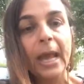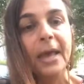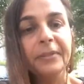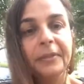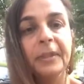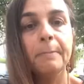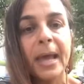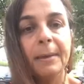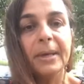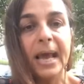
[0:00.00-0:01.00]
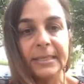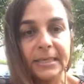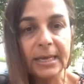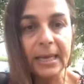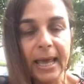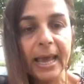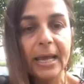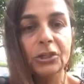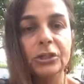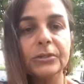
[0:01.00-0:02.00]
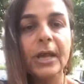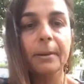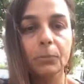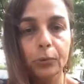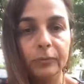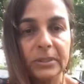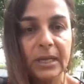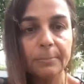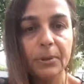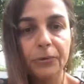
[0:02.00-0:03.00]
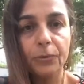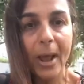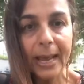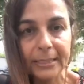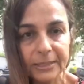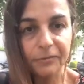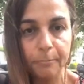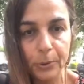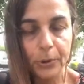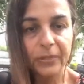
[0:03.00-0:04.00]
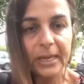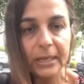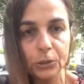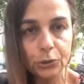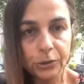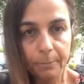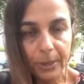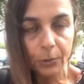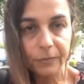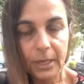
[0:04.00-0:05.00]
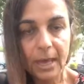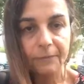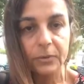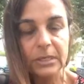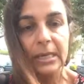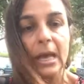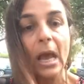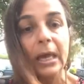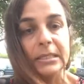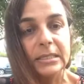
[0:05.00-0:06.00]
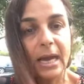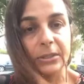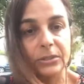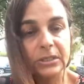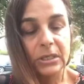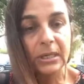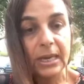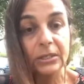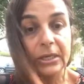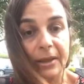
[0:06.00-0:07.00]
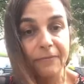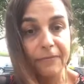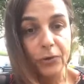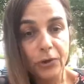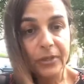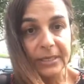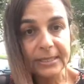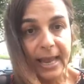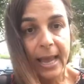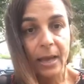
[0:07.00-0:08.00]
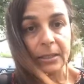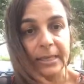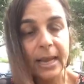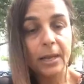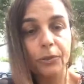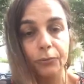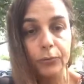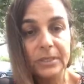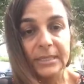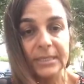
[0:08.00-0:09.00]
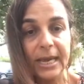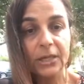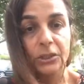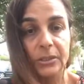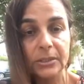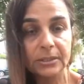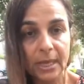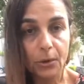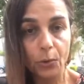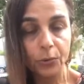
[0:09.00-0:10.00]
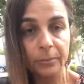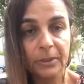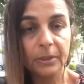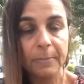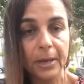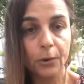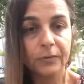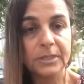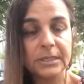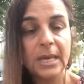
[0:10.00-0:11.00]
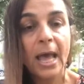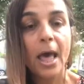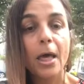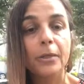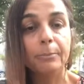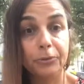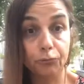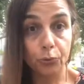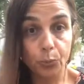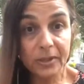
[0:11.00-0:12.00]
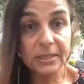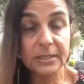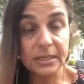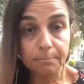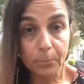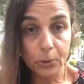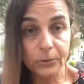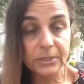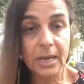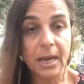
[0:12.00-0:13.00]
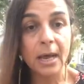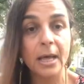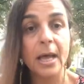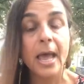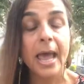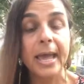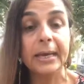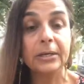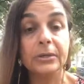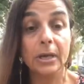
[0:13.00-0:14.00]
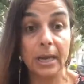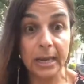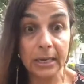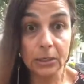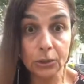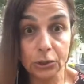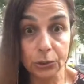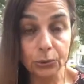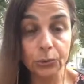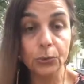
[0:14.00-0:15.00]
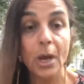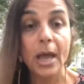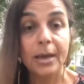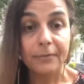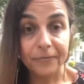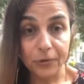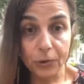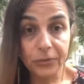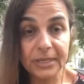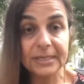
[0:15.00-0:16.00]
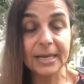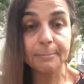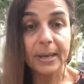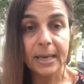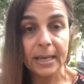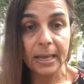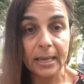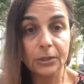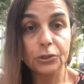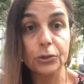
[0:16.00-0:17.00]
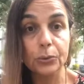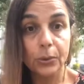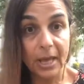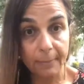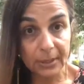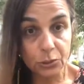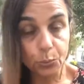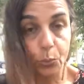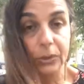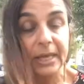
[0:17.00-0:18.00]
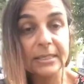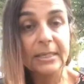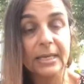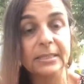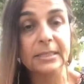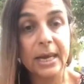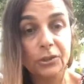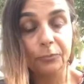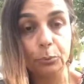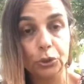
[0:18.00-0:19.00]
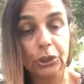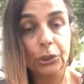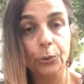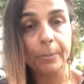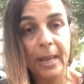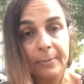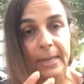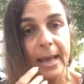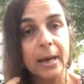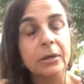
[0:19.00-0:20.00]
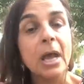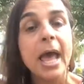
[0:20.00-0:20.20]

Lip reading: And then the baby, as it engages and moves deeper through active birth into the pelvic cavity, starts to need to get further down through the stations, as they call them in the pelvis, through where the sit bones are, and into further deeper into coming toward that second stage of pushing your baby out.